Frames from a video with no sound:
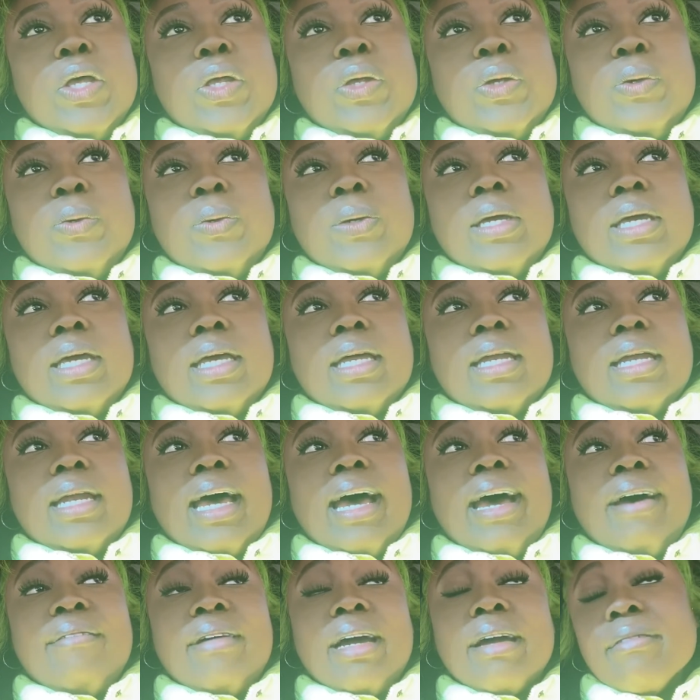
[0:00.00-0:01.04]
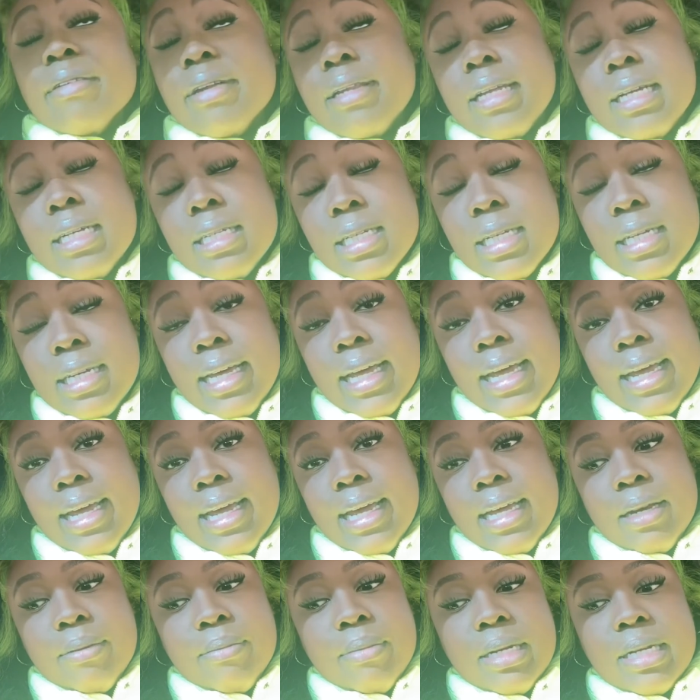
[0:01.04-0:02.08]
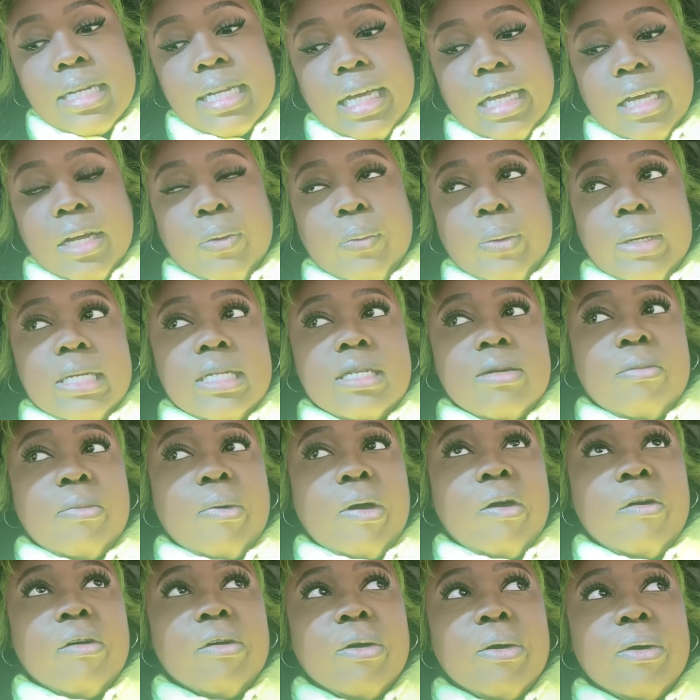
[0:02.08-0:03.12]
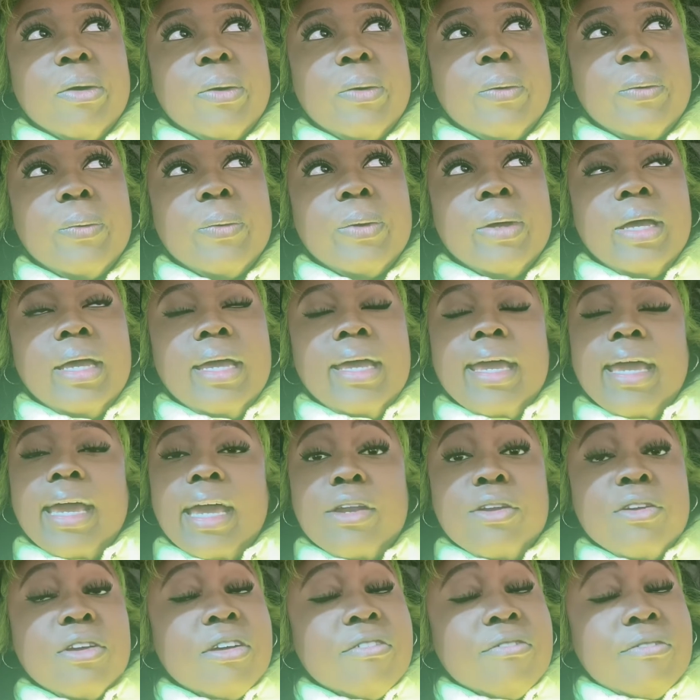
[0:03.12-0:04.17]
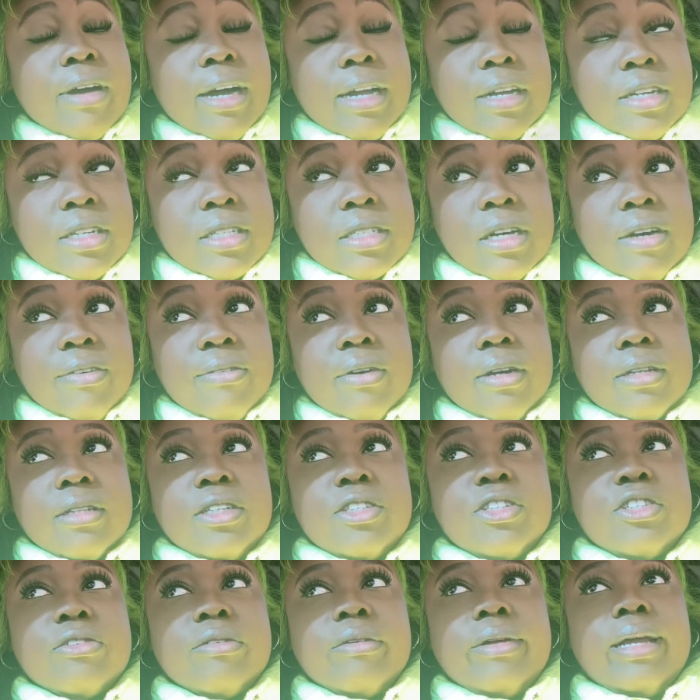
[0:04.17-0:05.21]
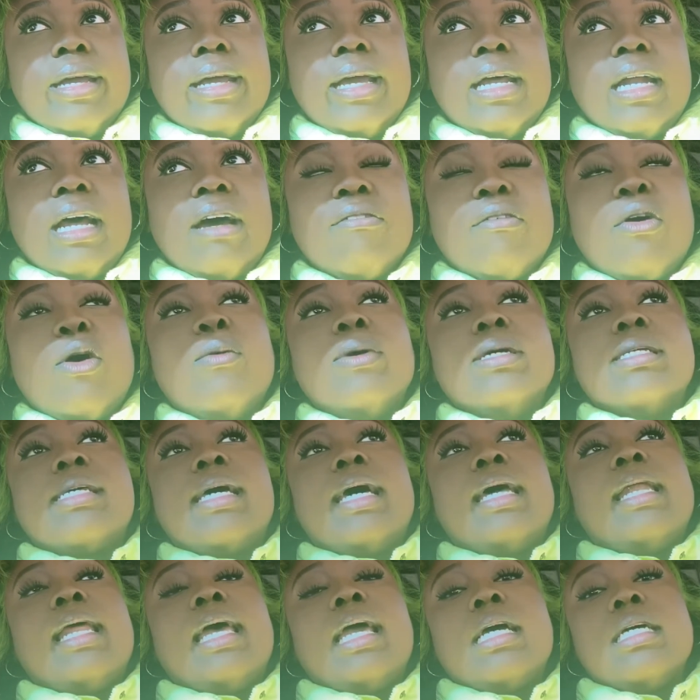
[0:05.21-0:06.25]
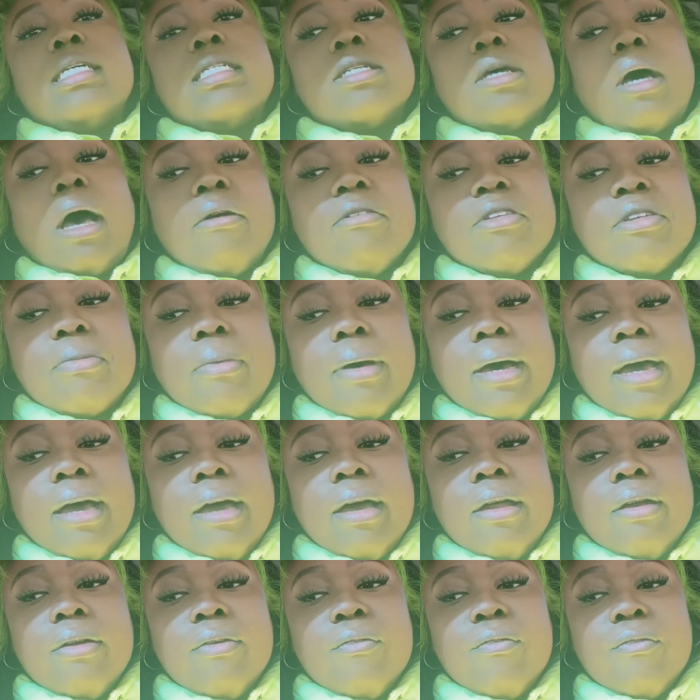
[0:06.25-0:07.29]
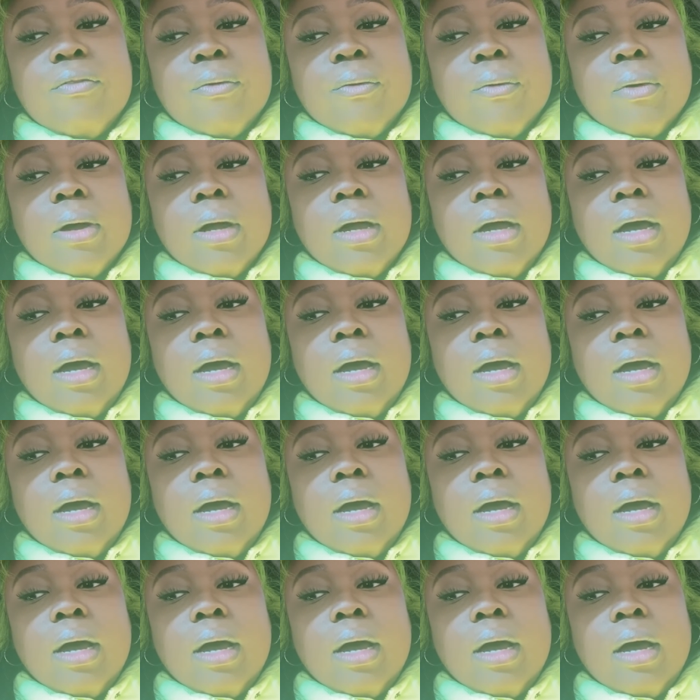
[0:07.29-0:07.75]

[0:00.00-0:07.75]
You can have everything today and it be taken away tomorrow, and you can find yourself on the street. And I've always had like a soft spot for